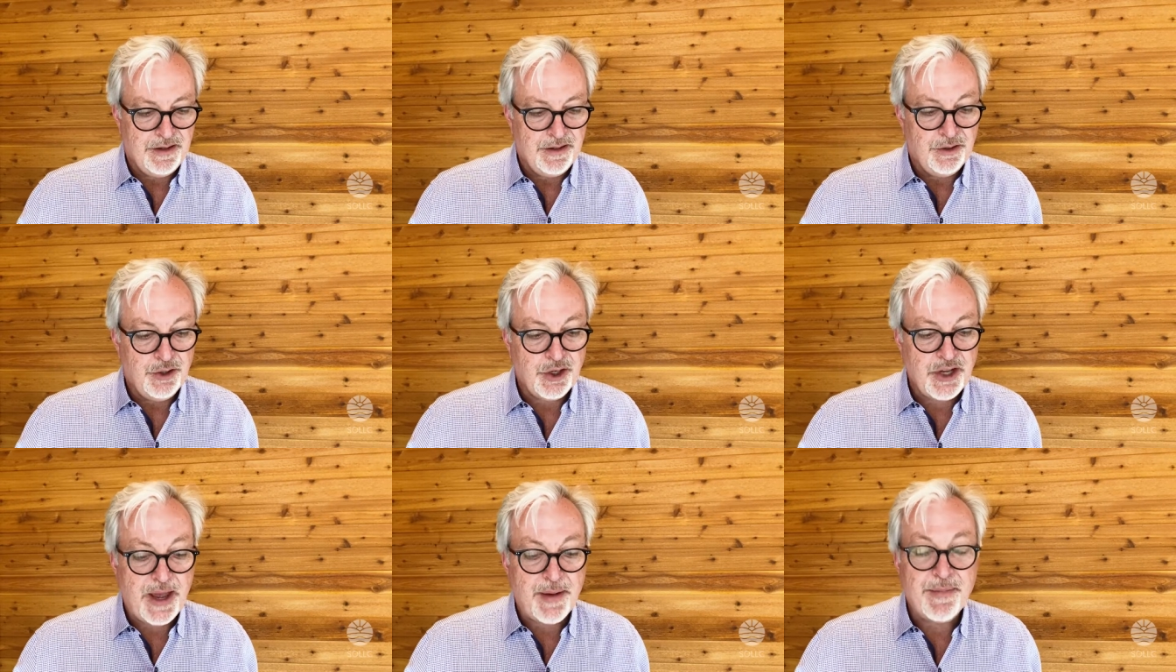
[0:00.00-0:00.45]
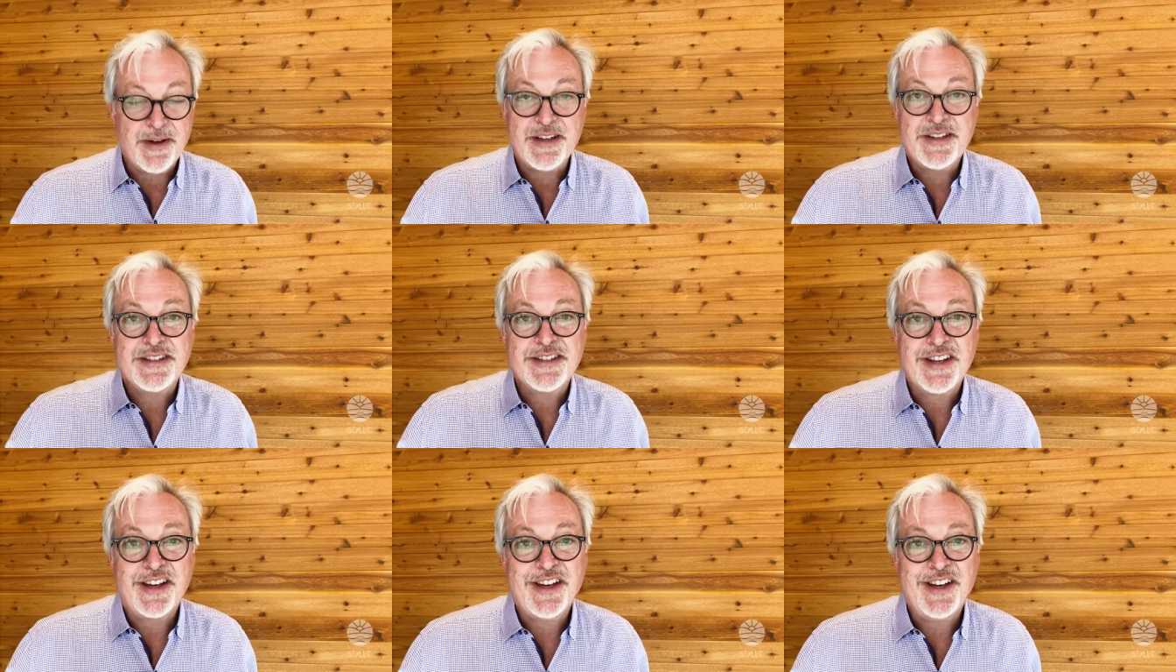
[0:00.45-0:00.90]
Look at my
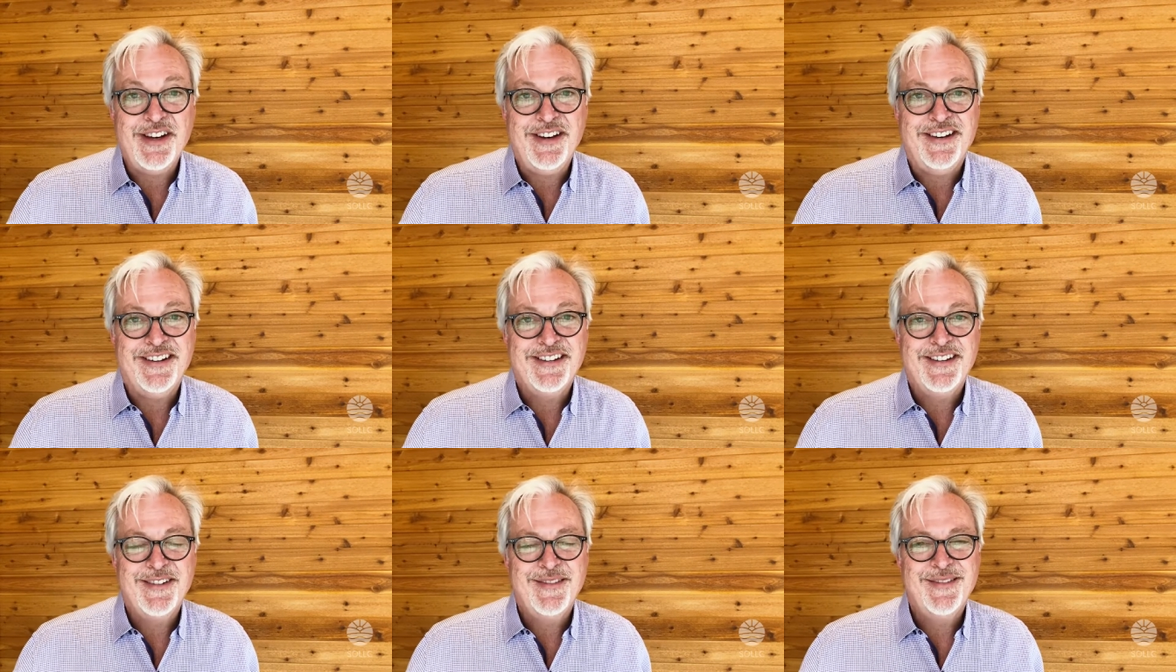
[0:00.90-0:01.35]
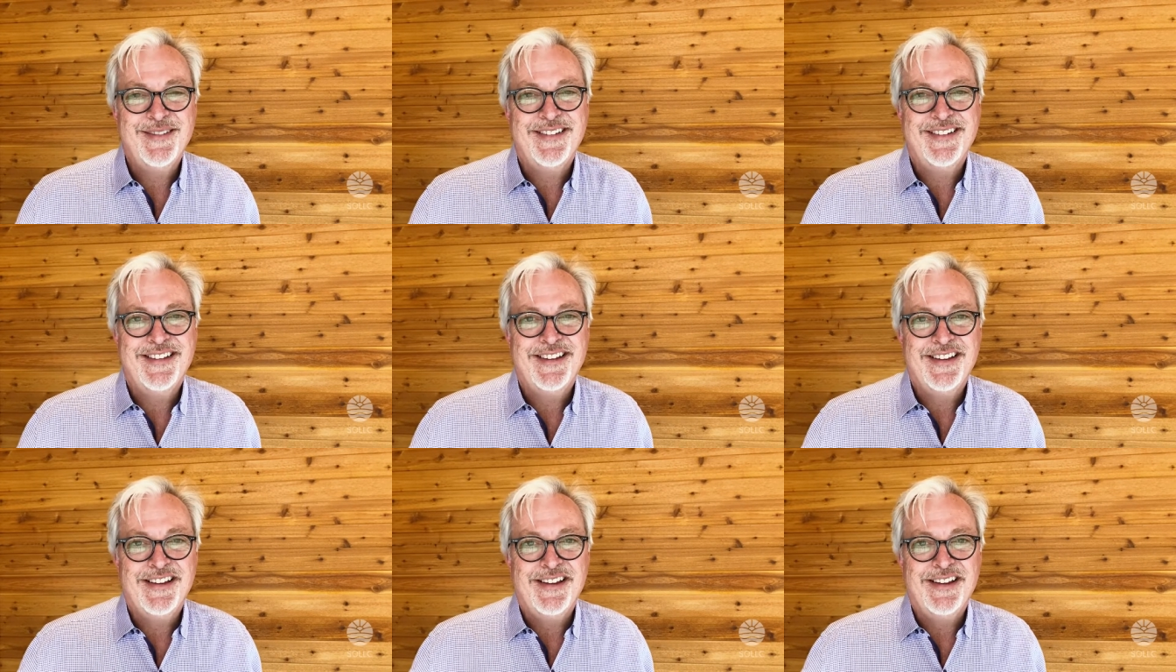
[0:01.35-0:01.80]
son.
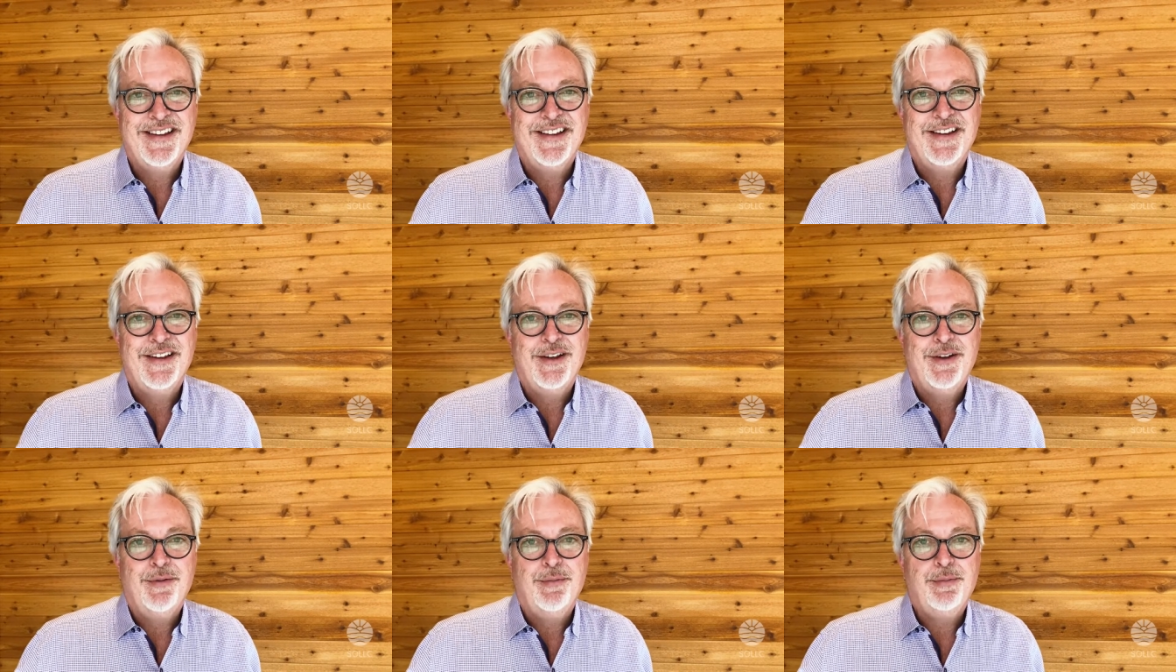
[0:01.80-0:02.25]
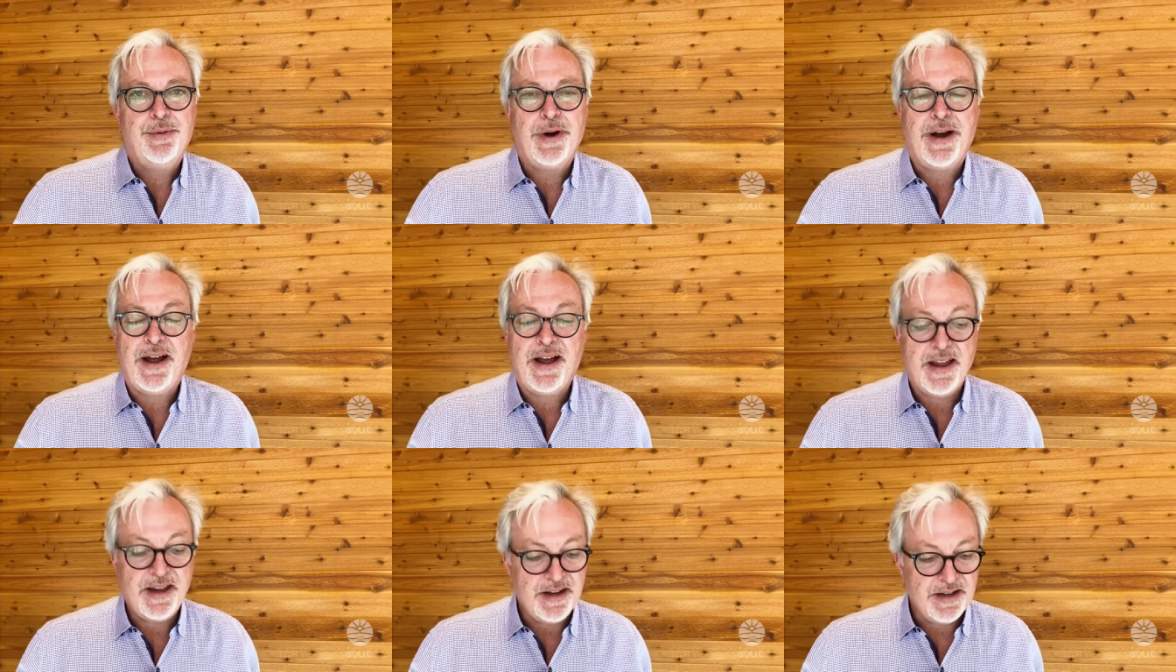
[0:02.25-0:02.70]

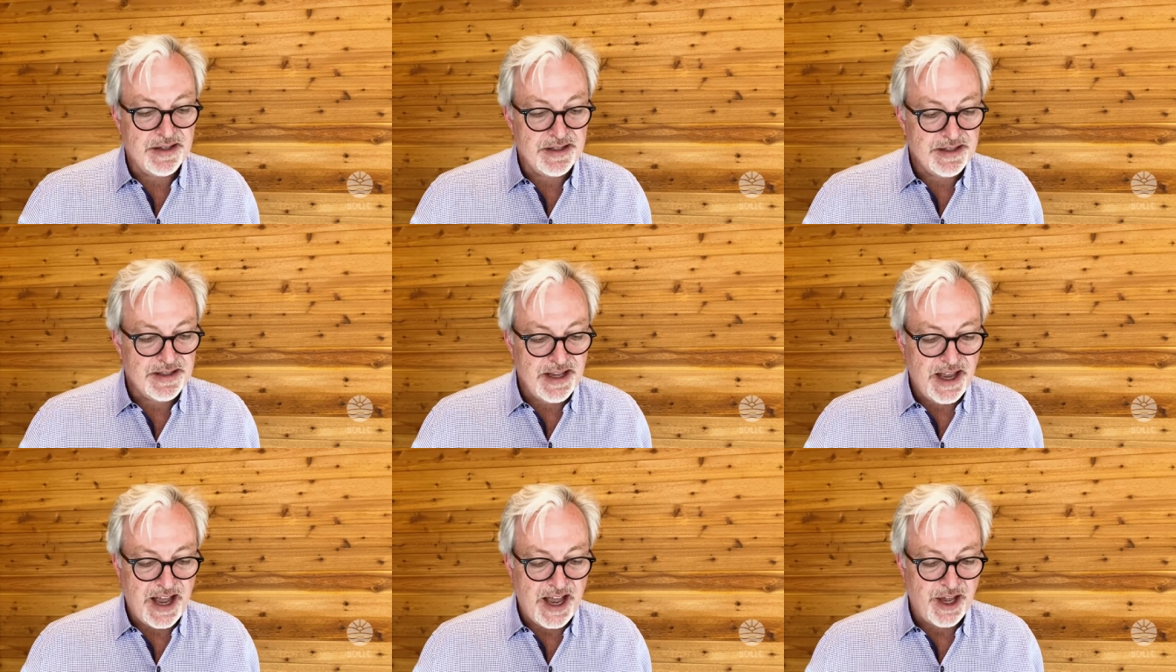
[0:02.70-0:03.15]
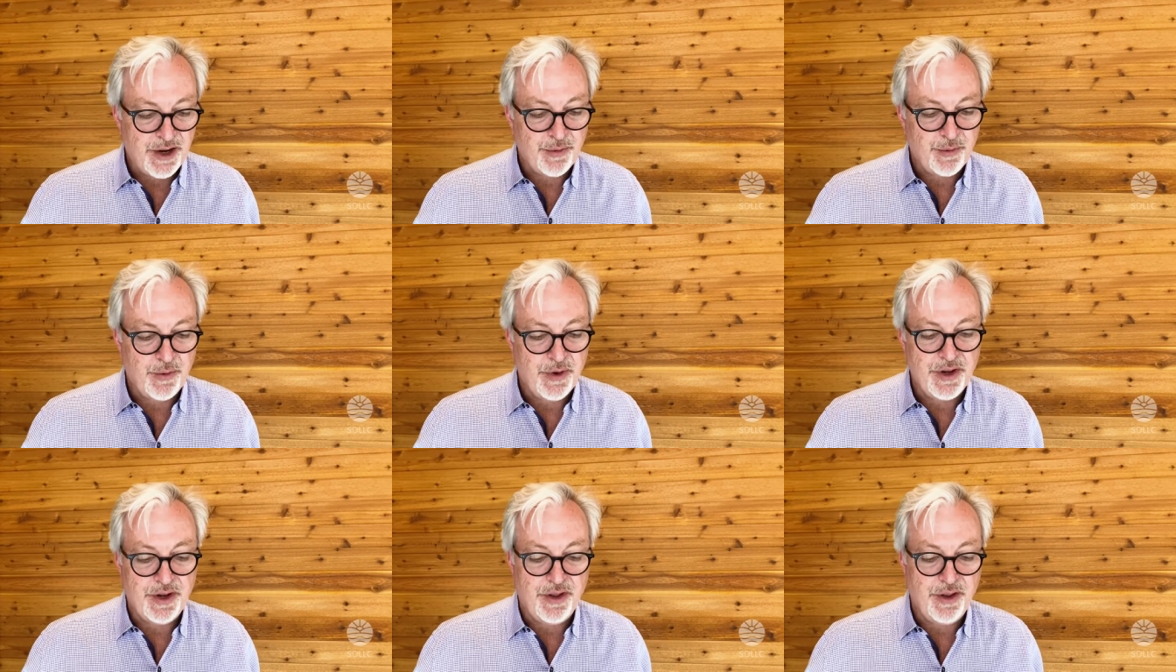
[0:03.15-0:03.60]
Pride is
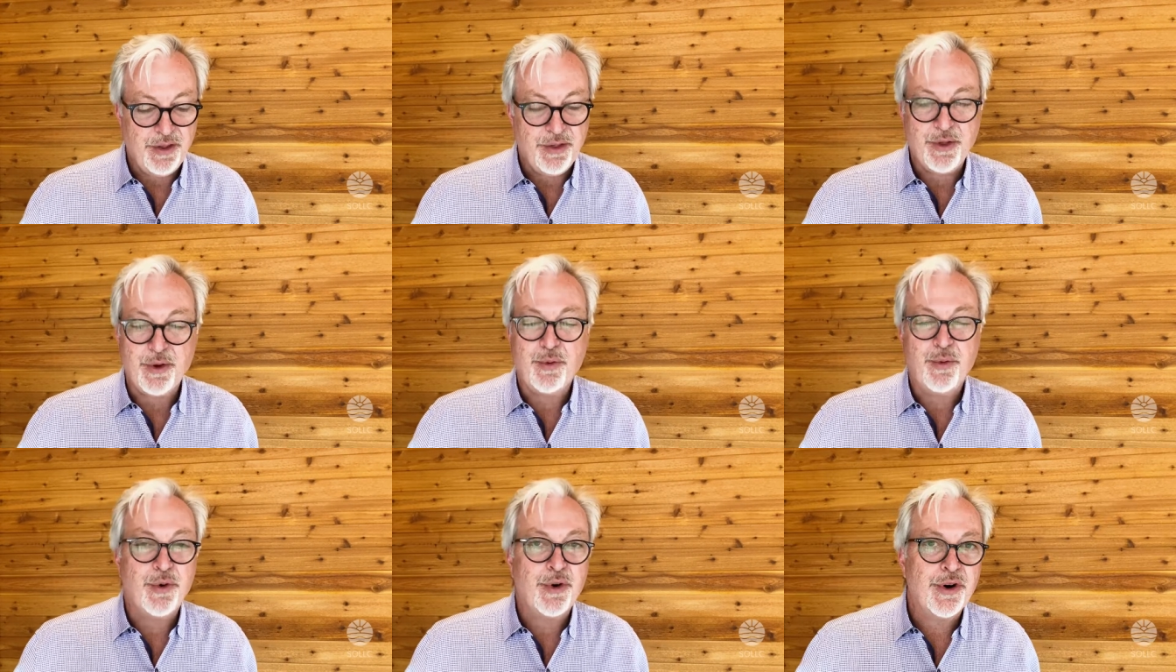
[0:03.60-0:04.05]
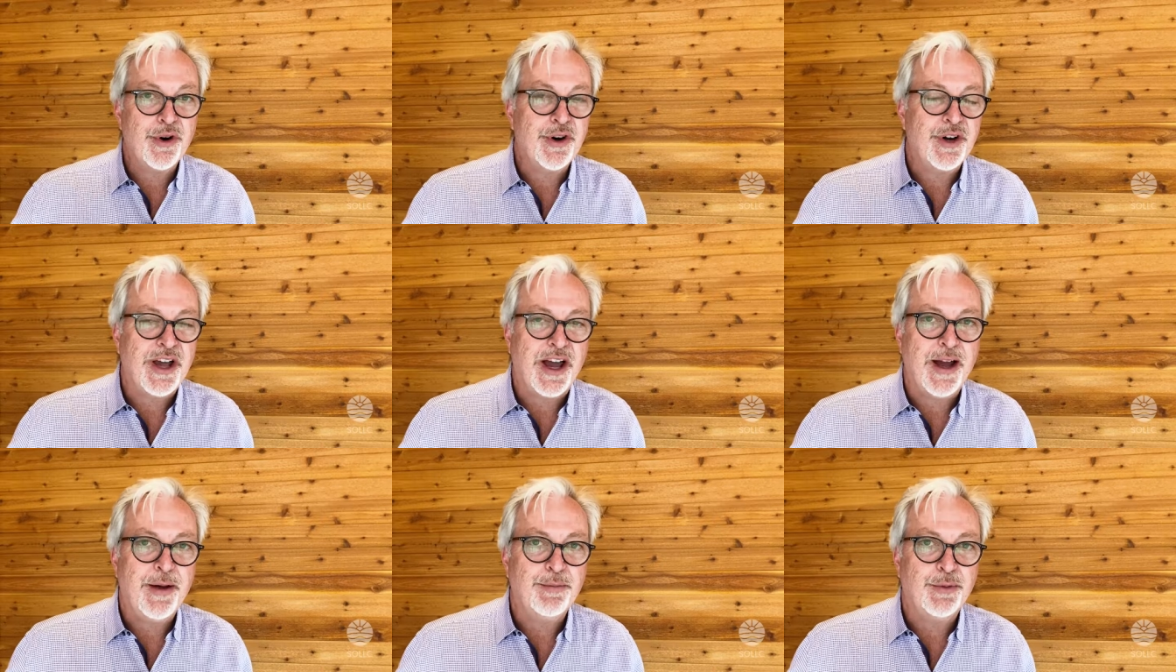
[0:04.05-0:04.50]
not what the
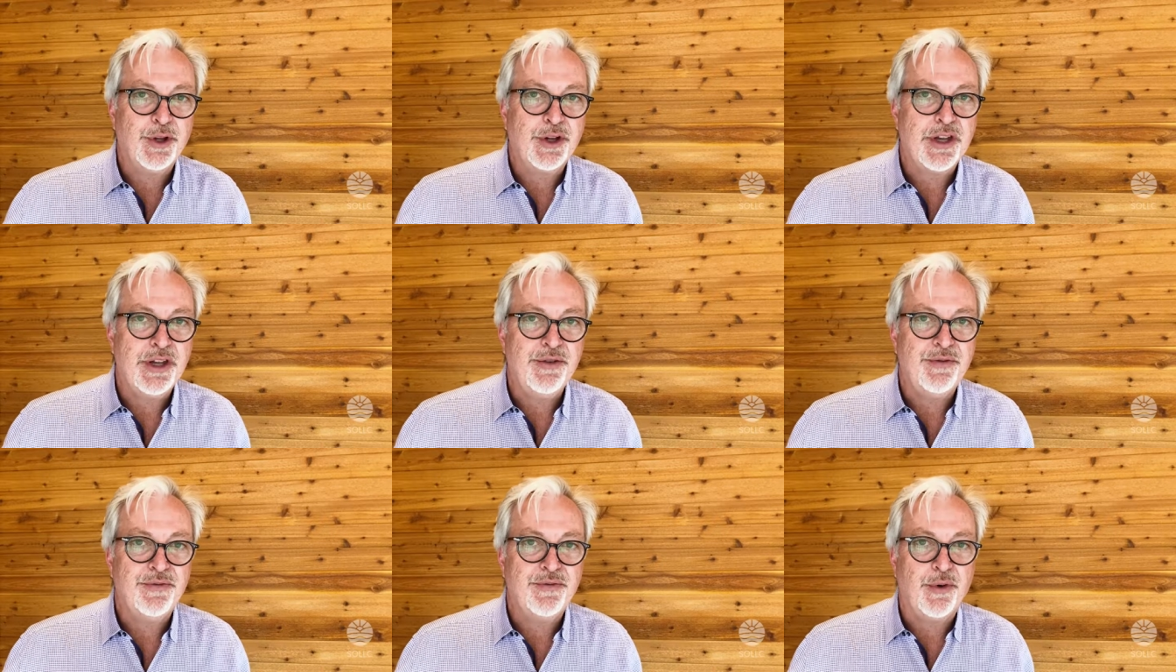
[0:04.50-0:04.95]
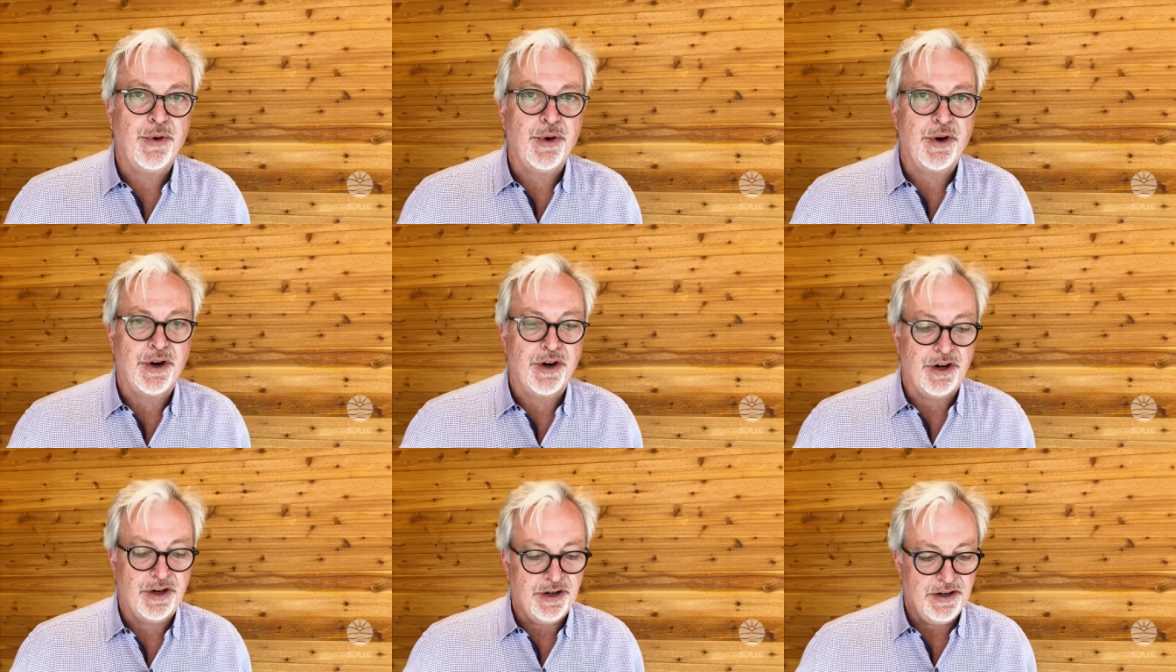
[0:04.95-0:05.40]
word I'm looking
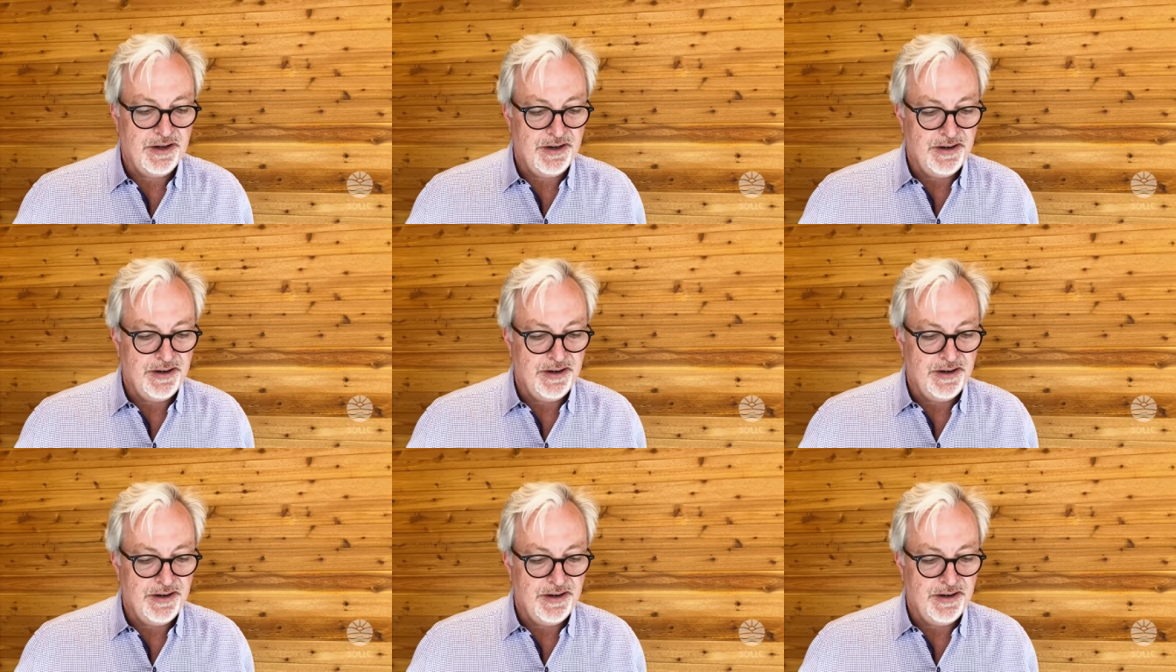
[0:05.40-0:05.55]
for.